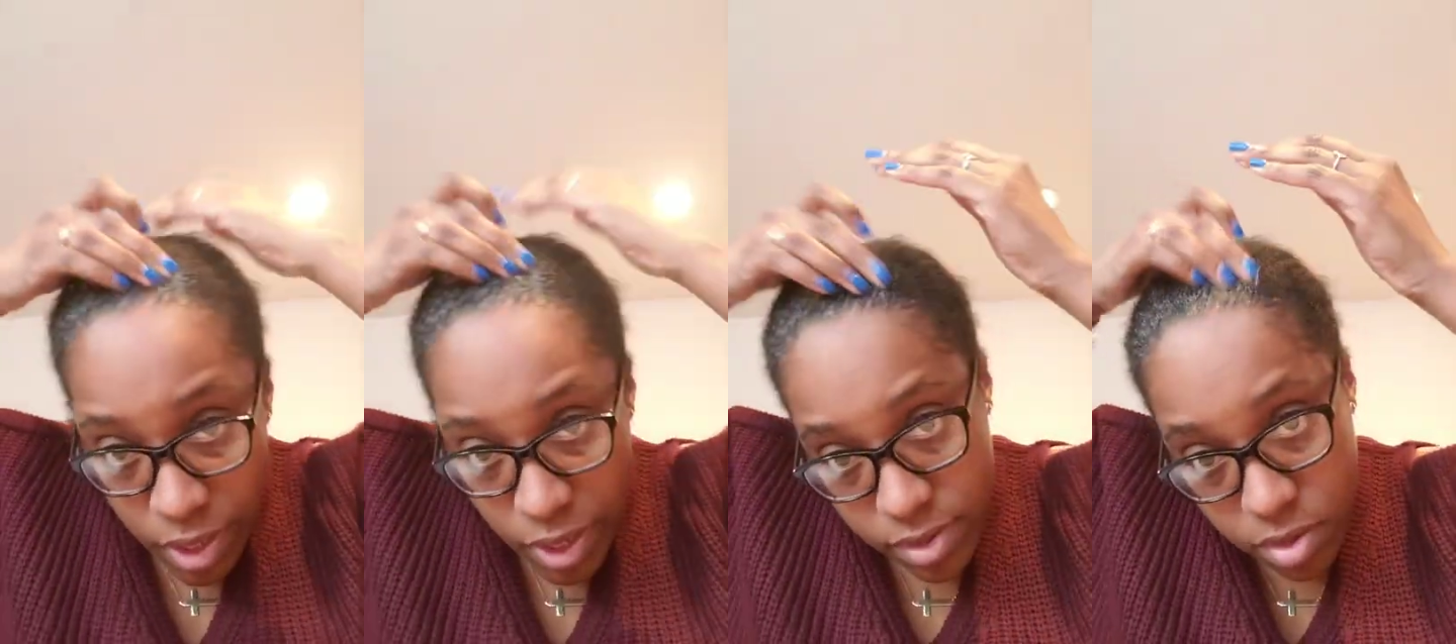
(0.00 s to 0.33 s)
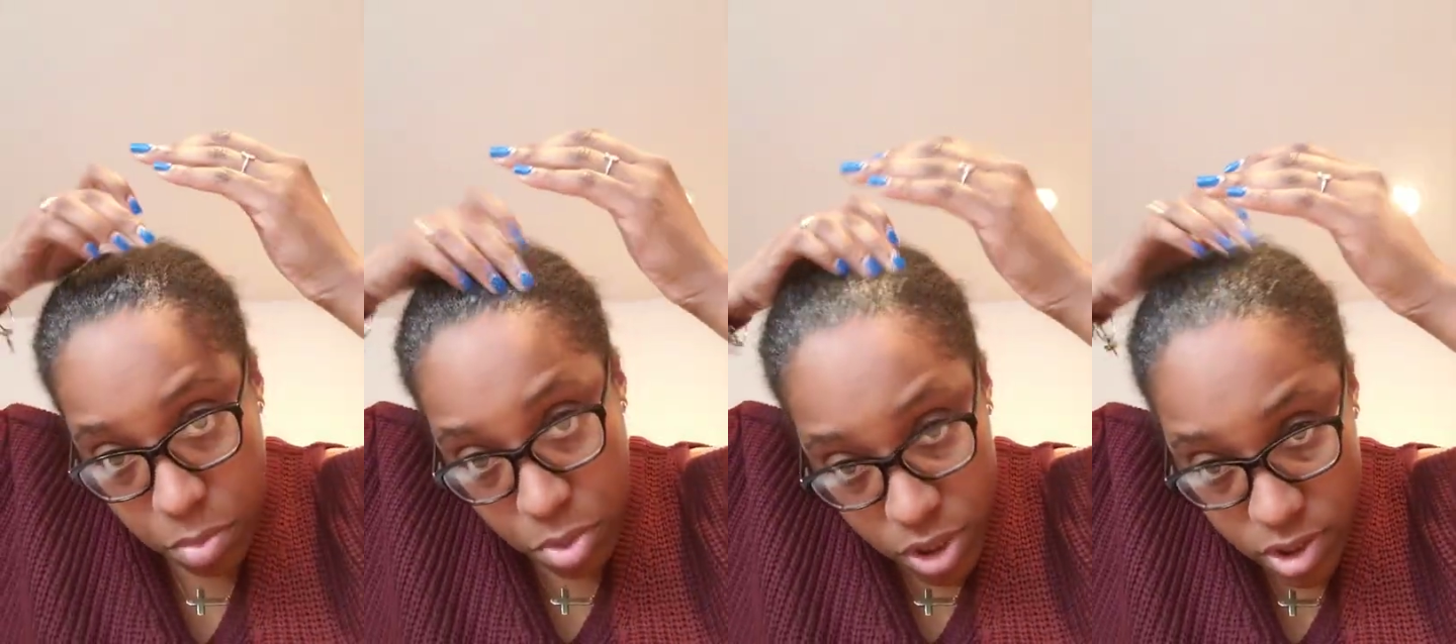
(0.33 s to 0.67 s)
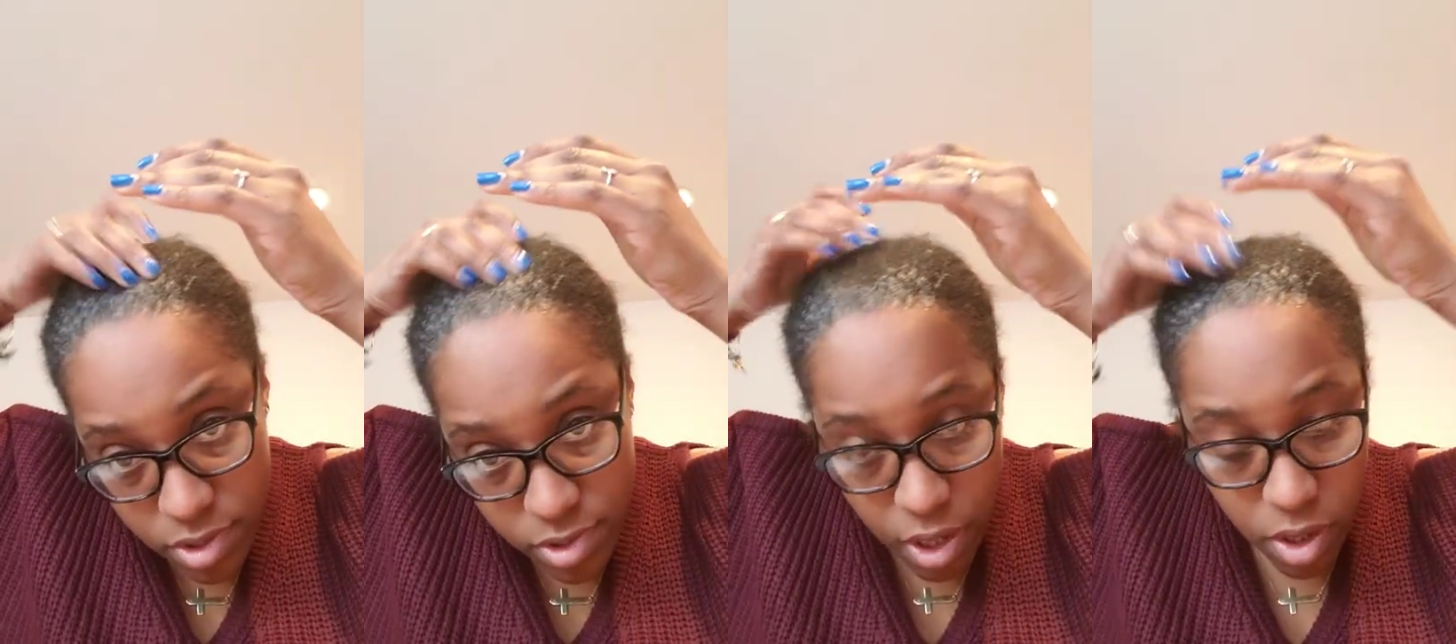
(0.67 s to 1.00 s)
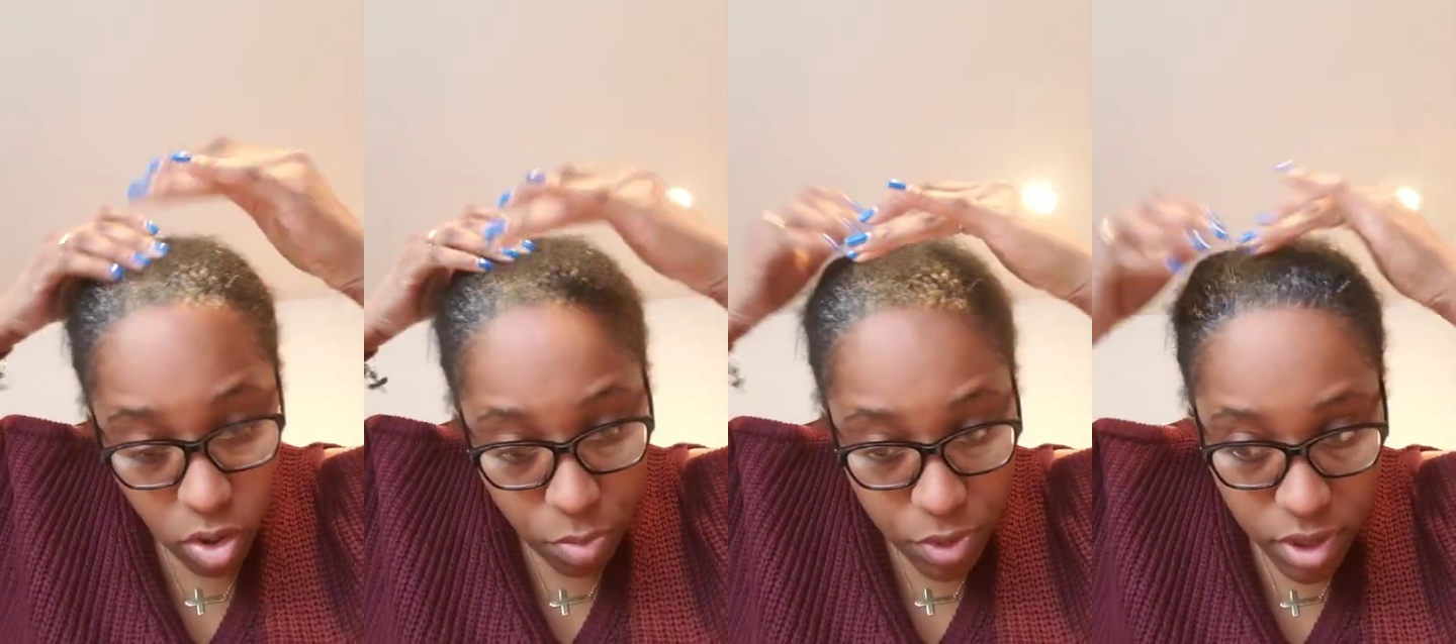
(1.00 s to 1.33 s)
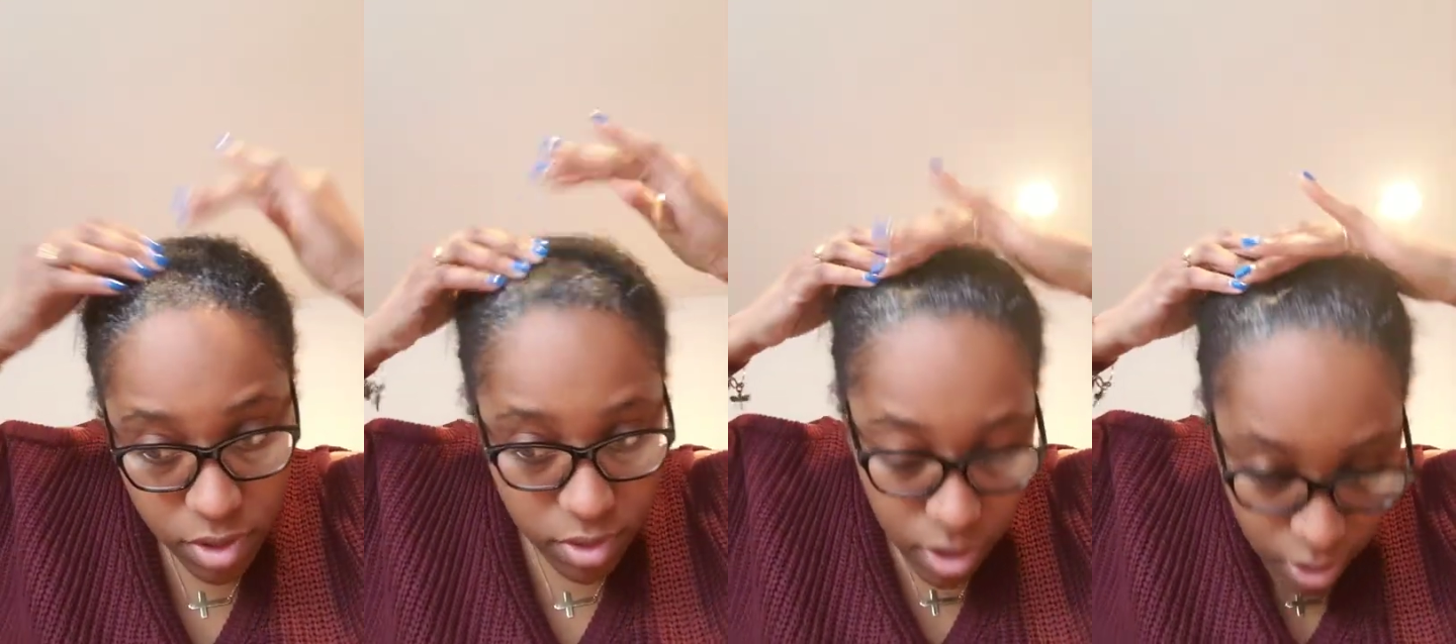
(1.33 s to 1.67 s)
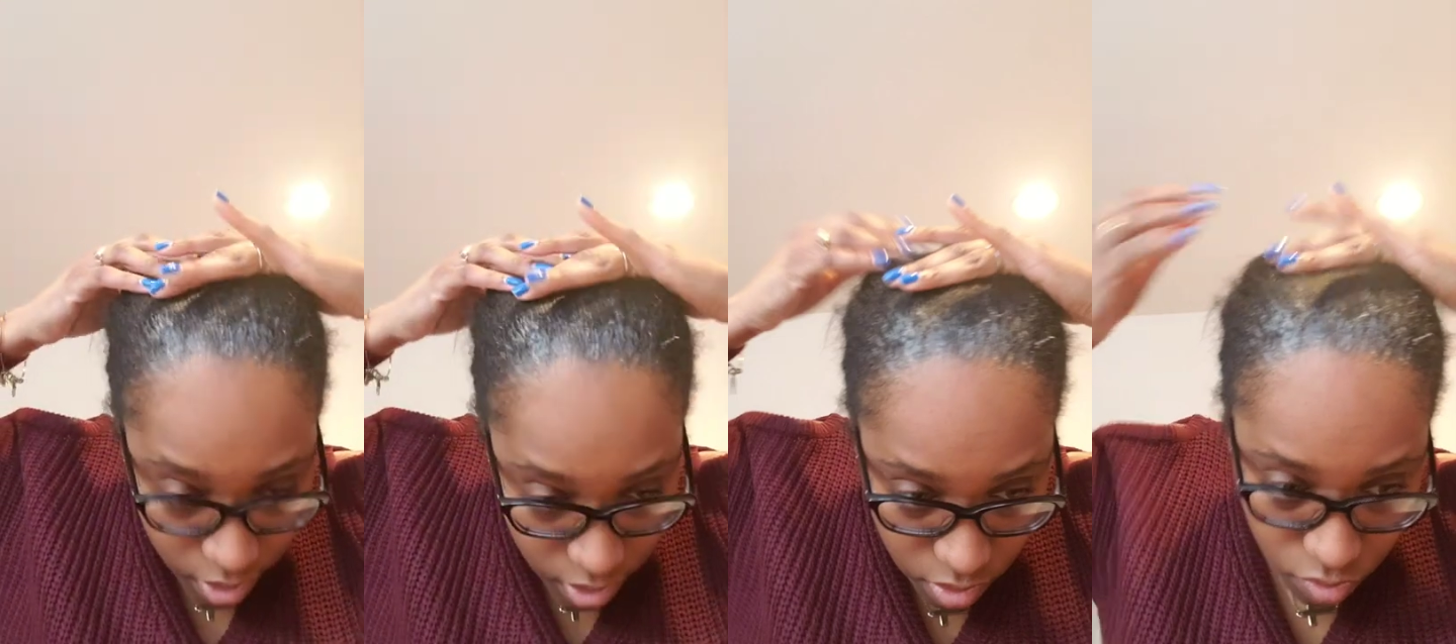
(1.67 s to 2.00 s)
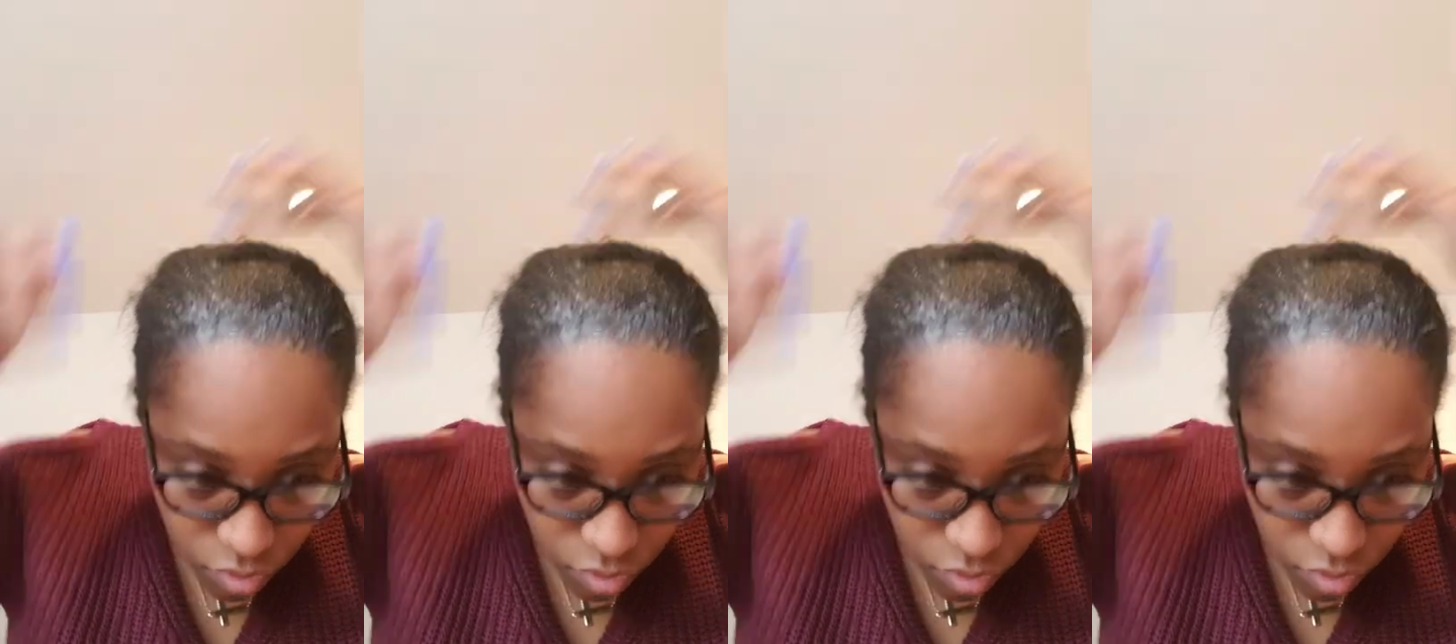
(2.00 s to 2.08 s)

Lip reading: I like to brush as I go because the edge